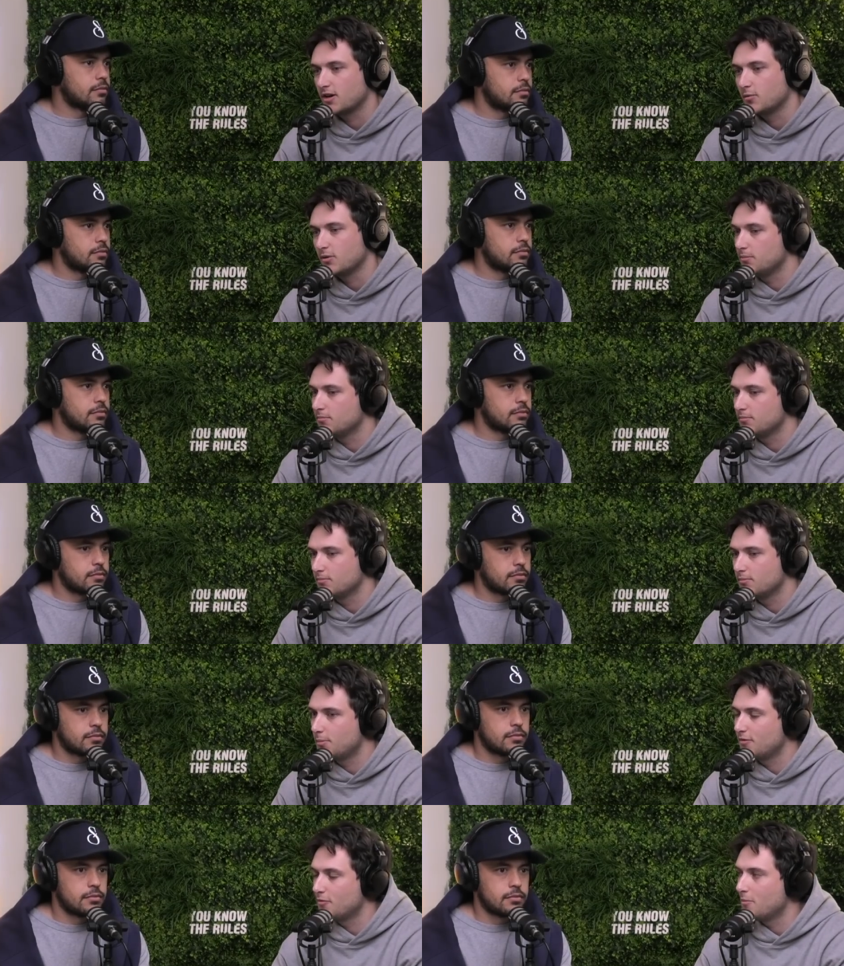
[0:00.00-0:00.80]
Speaker 1: it, we
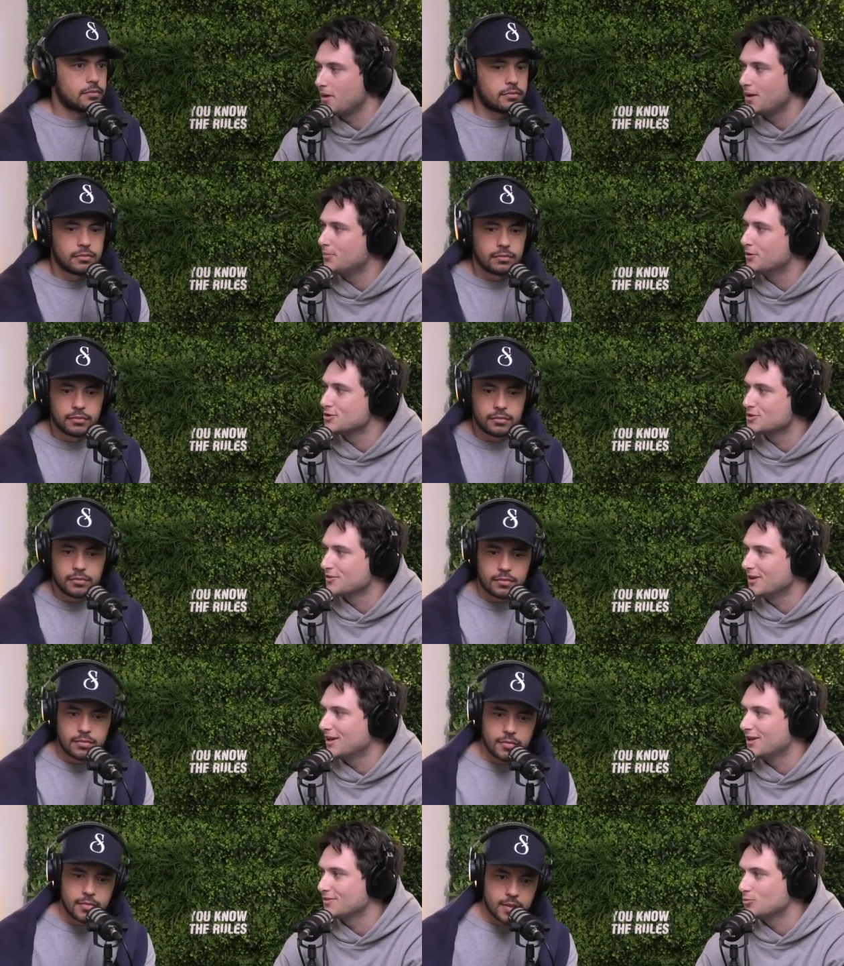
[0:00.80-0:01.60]
bit of a mad push in
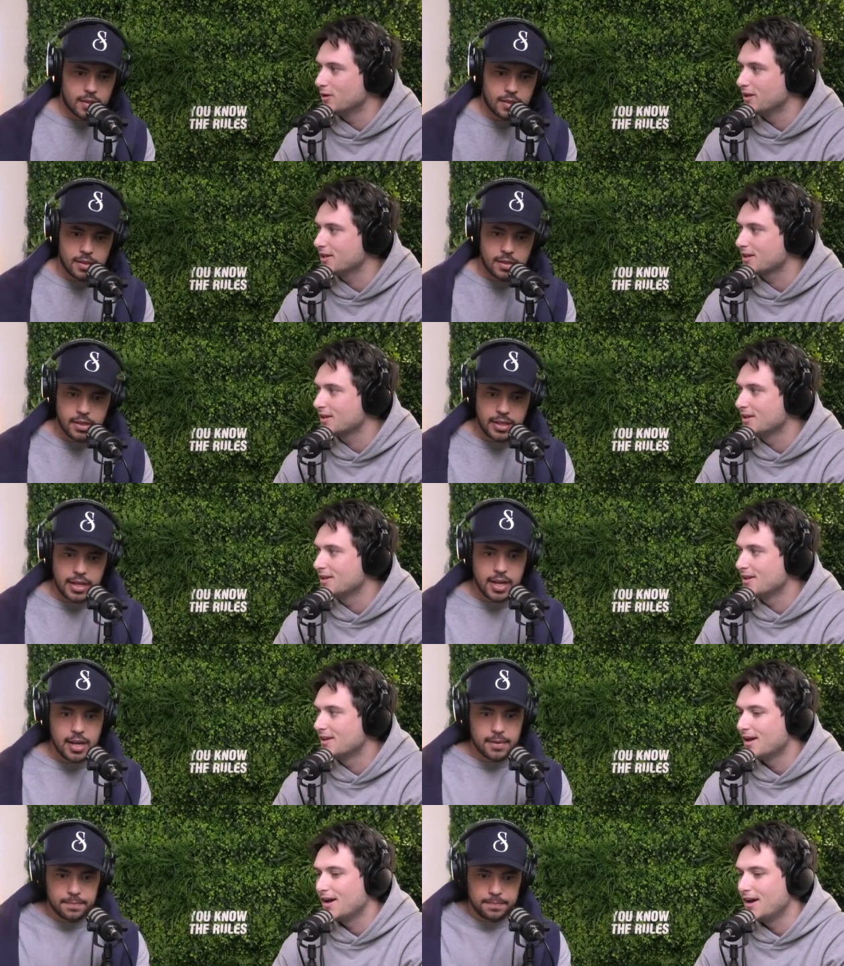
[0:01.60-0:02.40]
the last week.
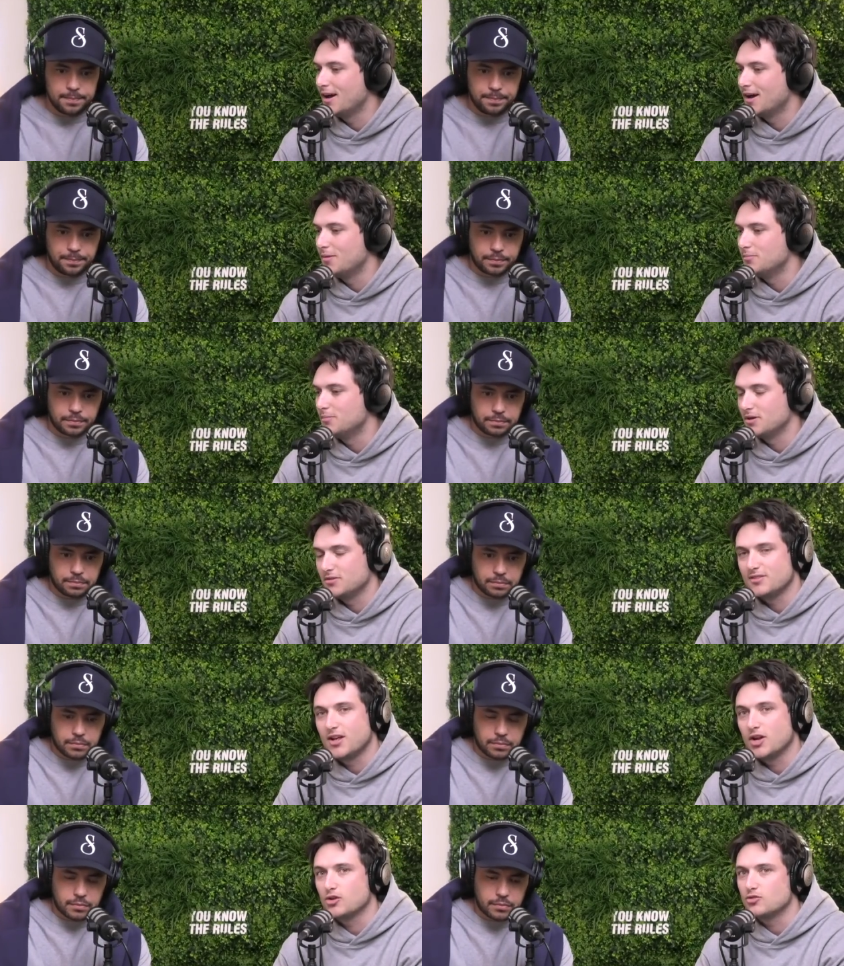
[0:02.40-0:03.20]
Yeah. Um, but
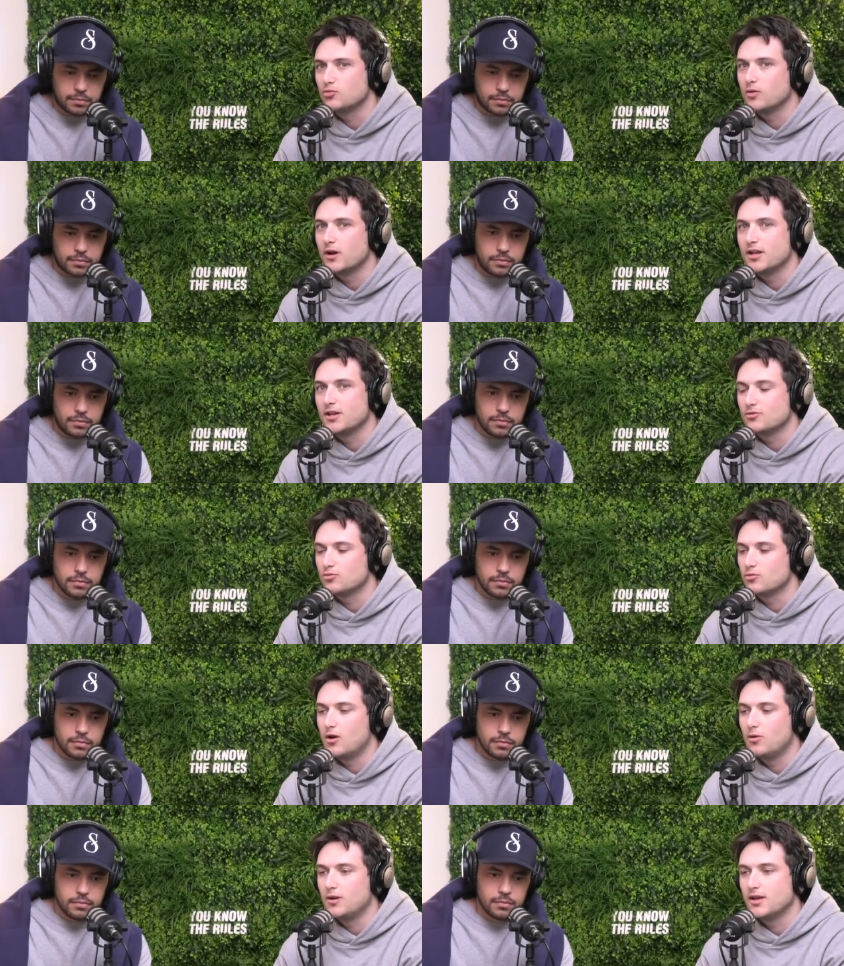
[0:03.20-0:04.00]
it's there, it's ready, it's
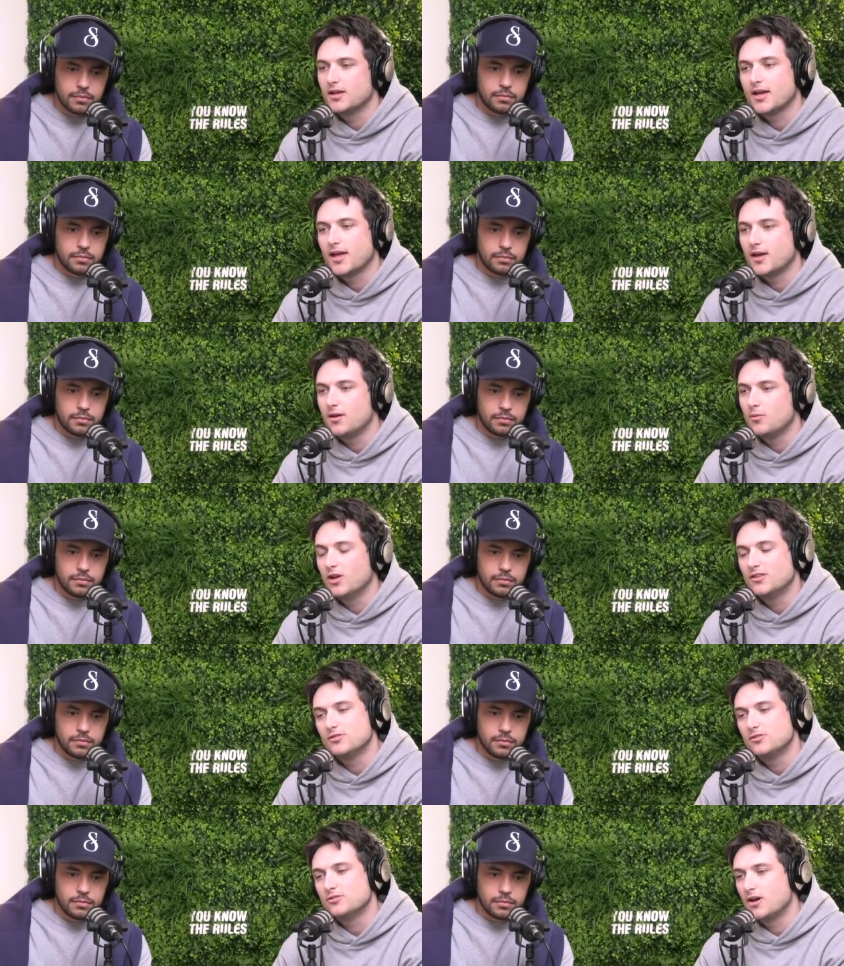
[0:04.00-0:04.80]
rolling, and
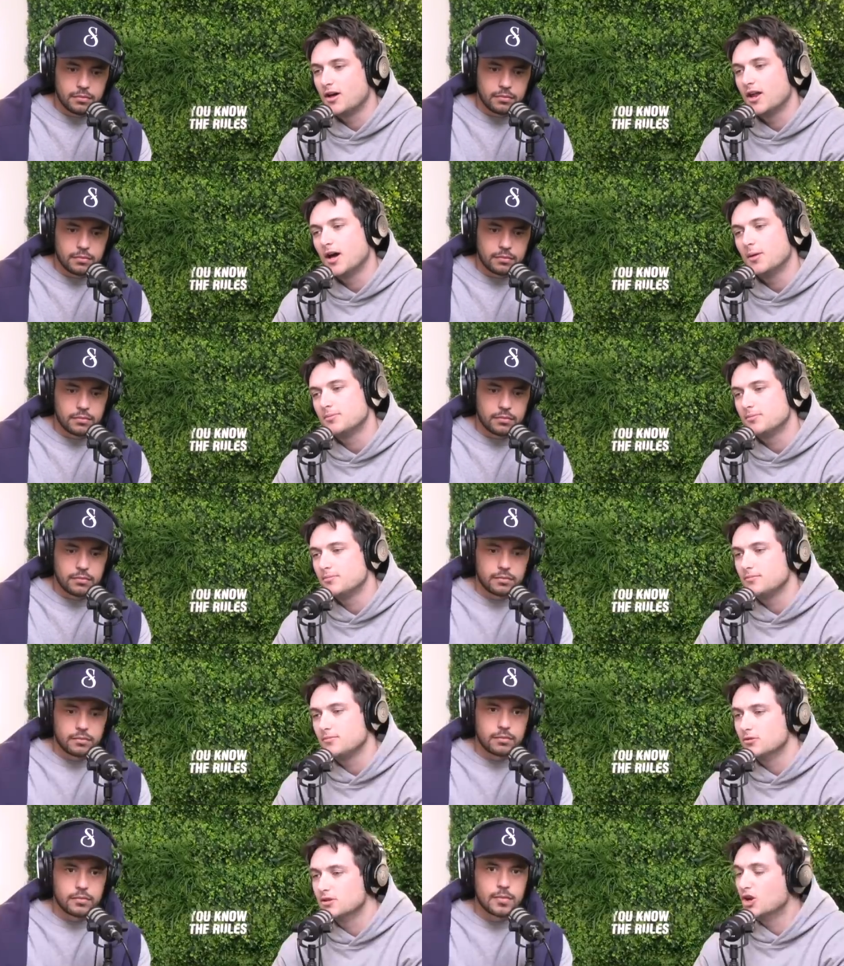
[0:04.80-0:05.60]
once you sign up,
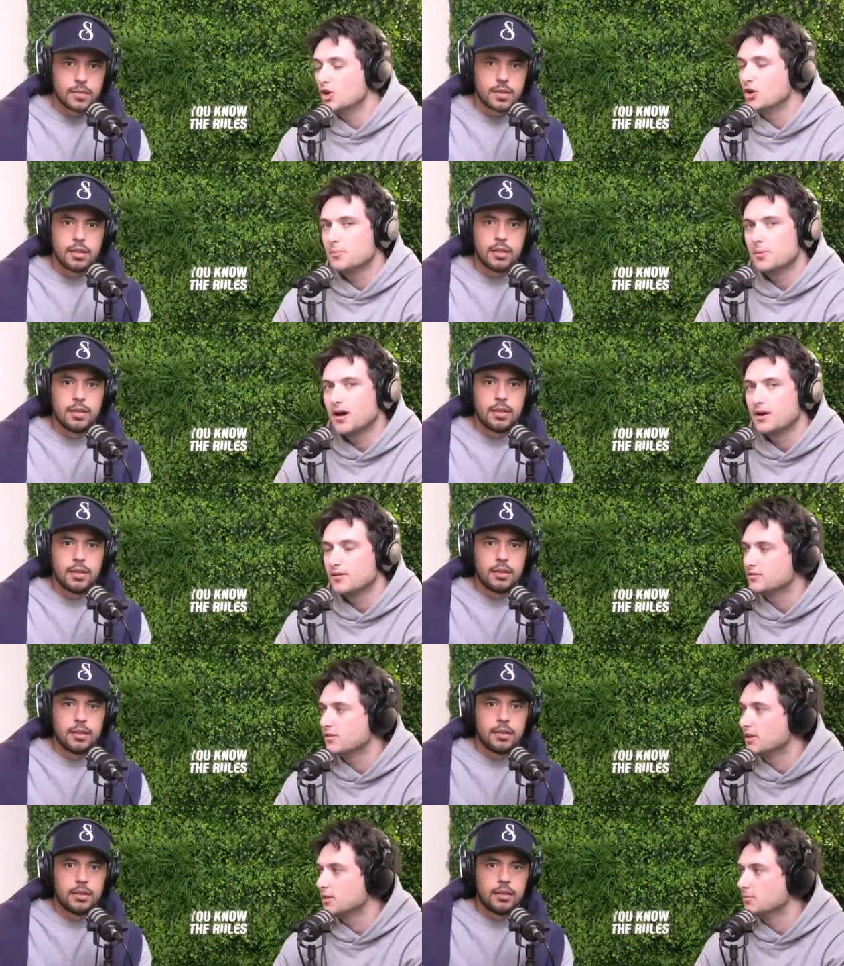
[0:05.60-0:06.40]
you're literally part of
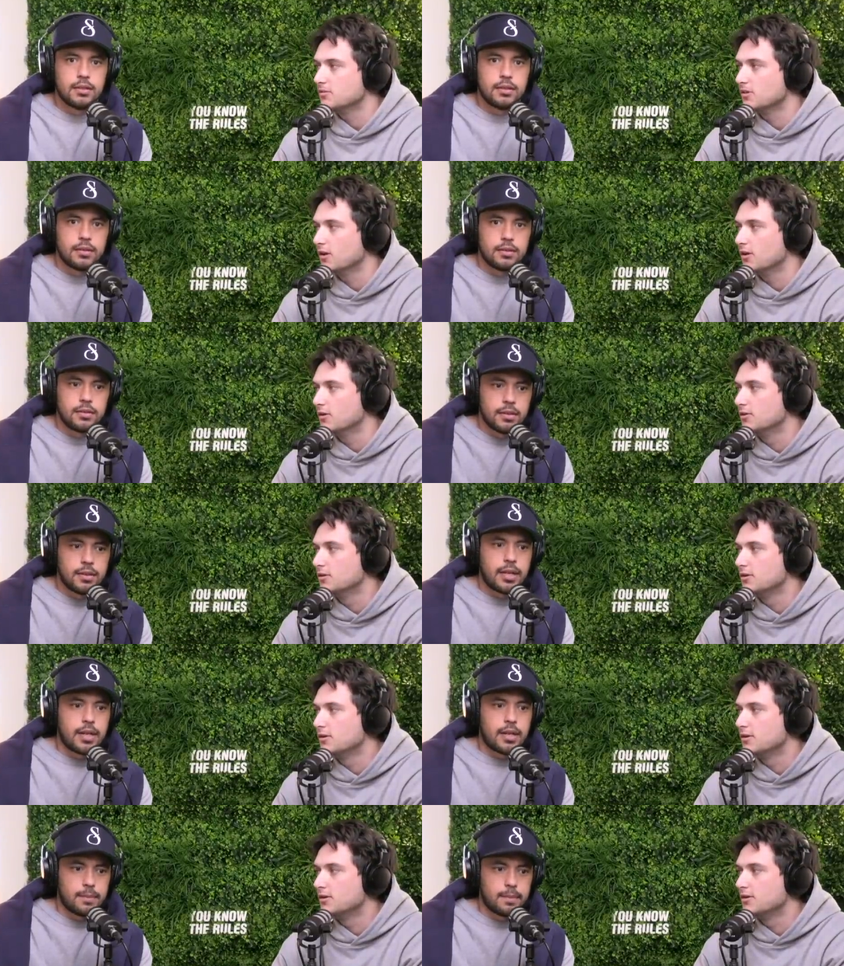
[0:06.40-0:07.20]
the team. So
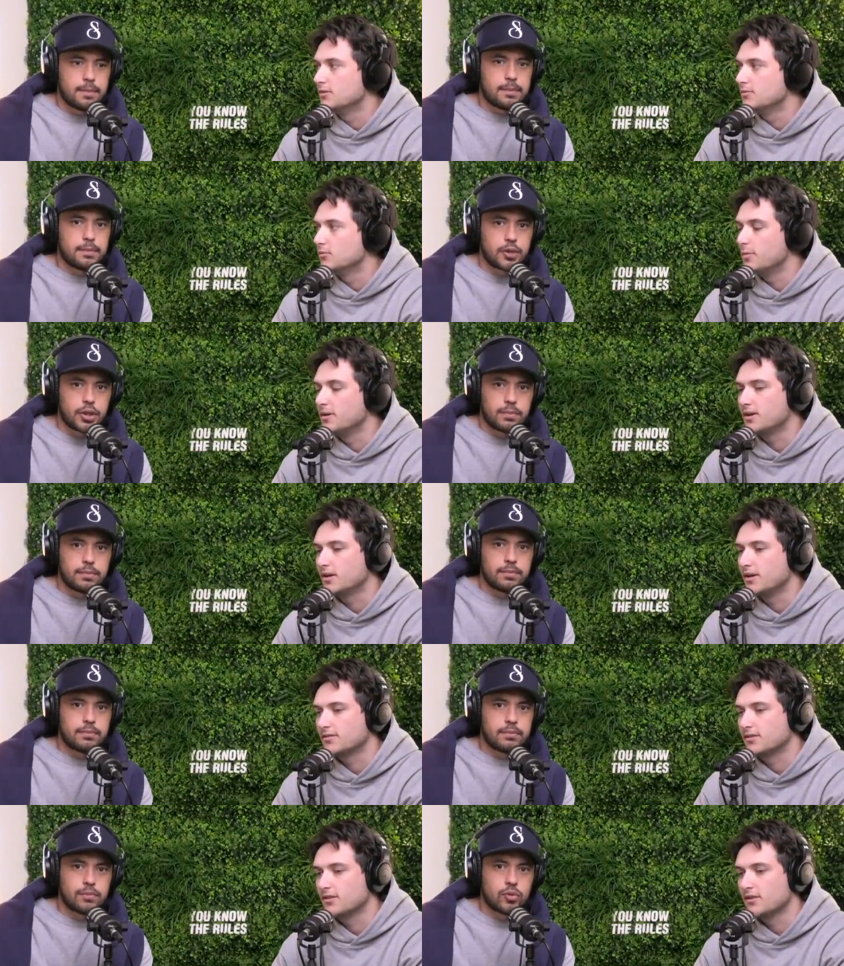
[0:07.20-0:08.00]
yeah. We'll so be
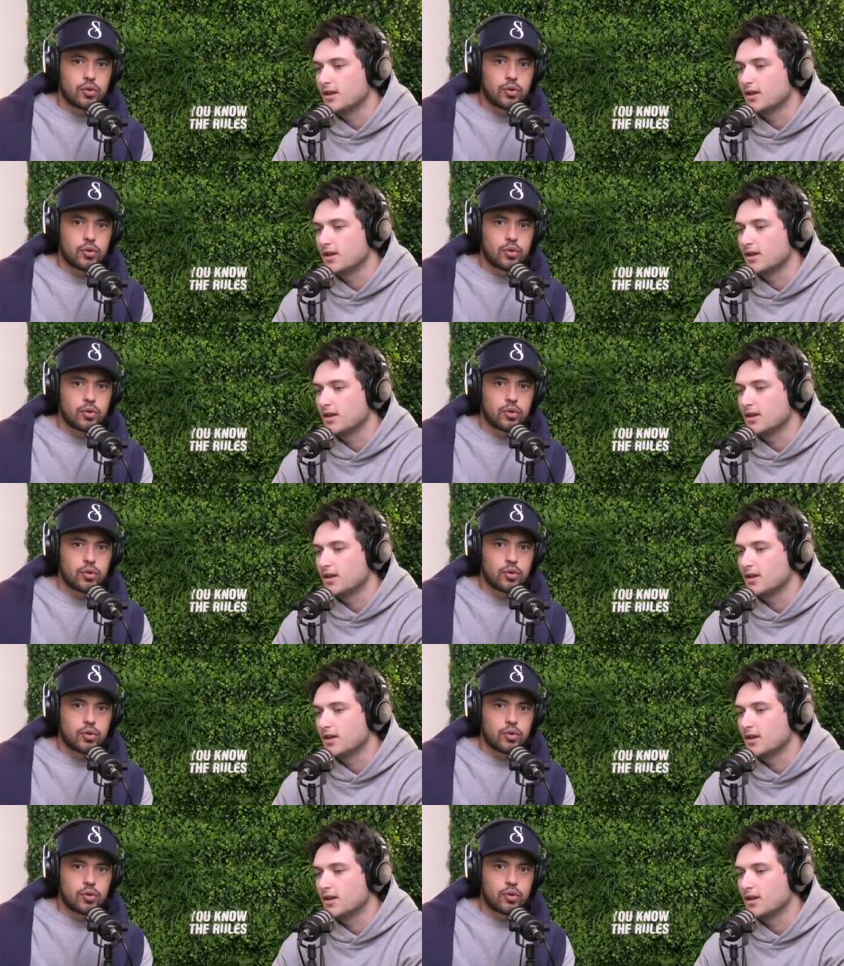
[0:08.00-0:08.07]
collecting